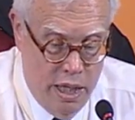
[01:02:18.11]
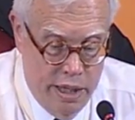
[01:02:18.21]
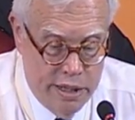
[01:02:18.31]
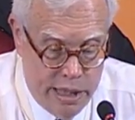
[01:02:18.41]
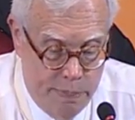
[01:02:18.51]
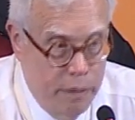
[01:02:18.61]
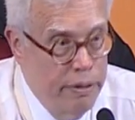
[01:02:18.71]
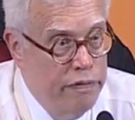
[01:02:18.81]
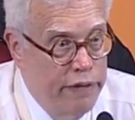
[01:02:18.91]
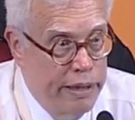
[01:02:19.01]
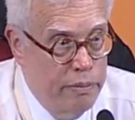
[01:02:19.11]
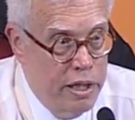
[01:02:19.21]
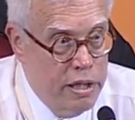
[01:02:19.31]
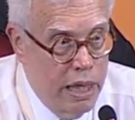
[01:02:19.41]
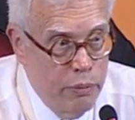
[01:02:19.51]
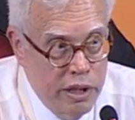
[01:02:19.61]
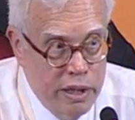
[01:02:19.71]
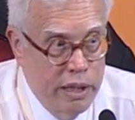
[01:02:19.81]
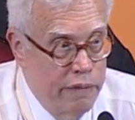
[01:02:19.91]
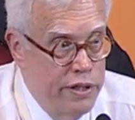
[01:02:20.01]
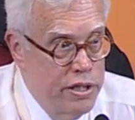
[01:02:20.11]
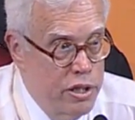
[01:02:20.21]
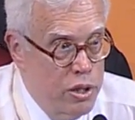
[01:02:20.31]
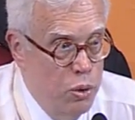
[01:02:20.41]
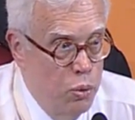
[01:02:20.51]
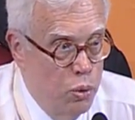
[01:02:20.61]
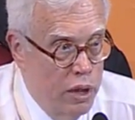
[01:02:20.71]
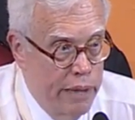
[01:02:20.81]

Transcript: and supplement families. I wouldn't think of it as a school.